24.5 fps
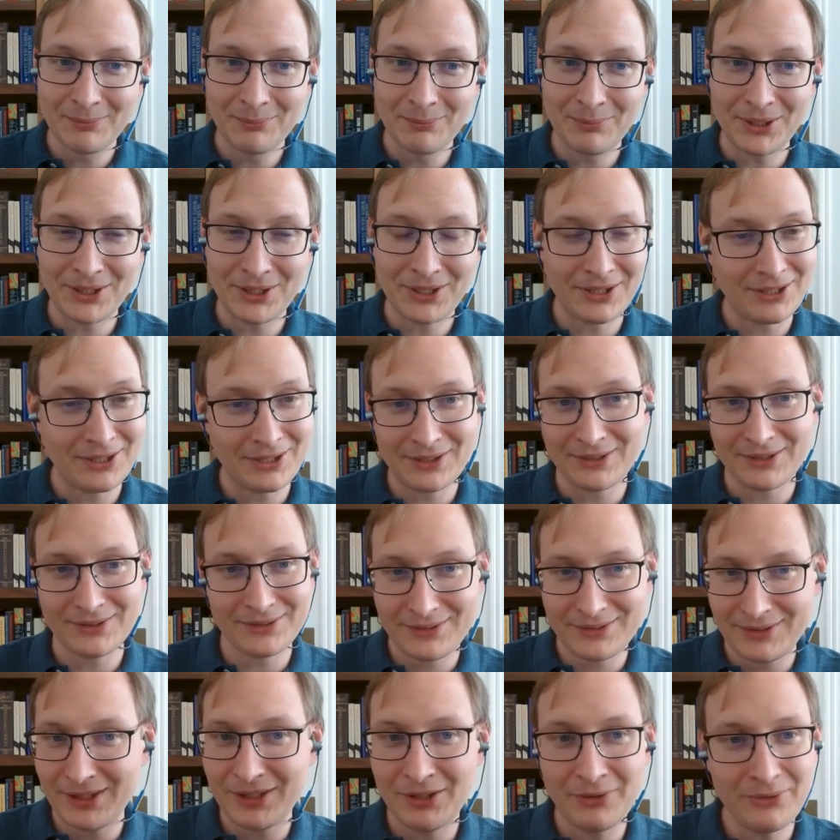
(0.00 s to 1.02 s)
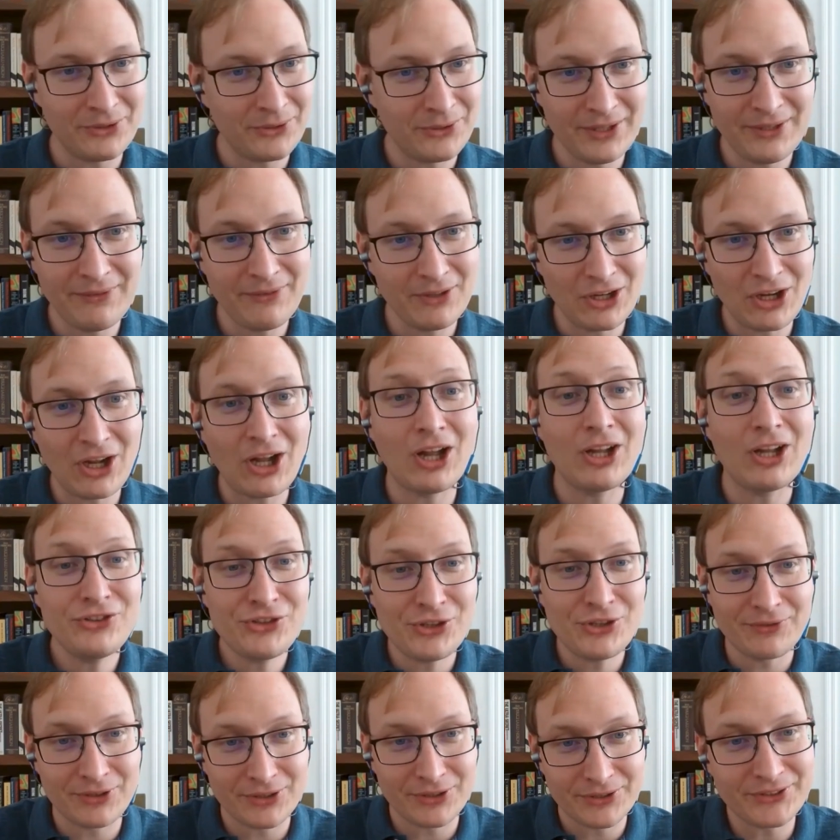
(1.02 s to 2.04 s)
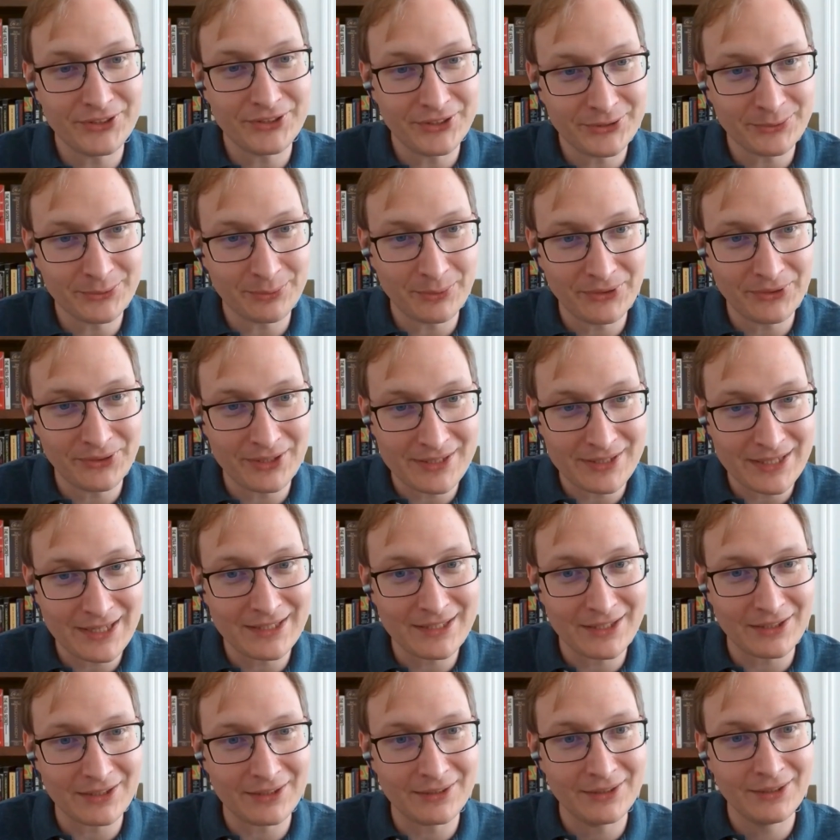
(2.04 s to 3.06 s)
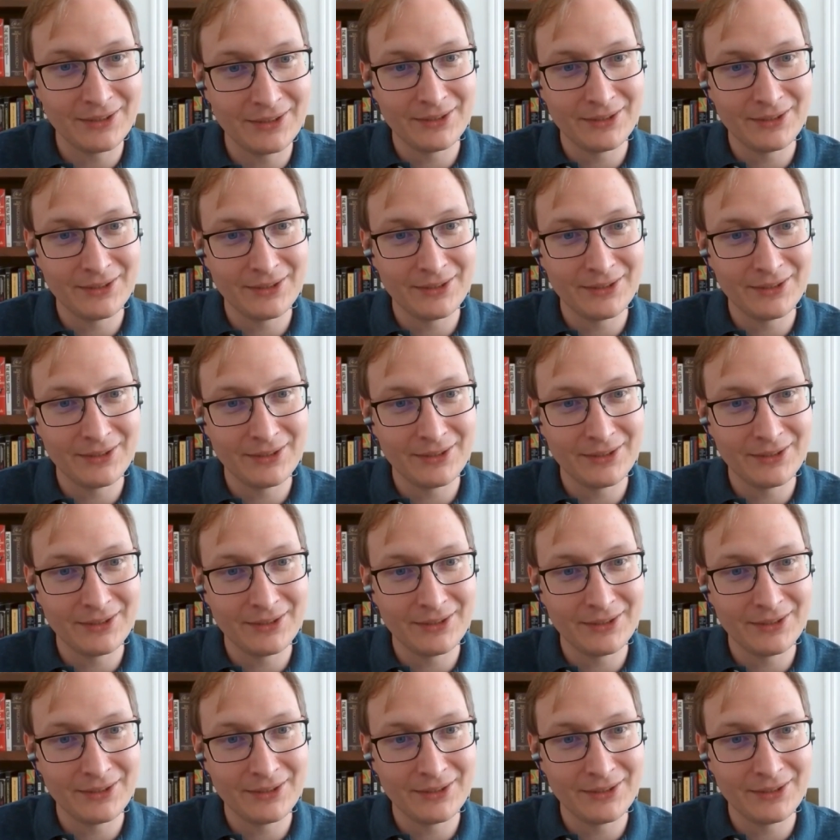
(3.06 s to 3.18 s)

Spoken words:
But there are even controversies with the data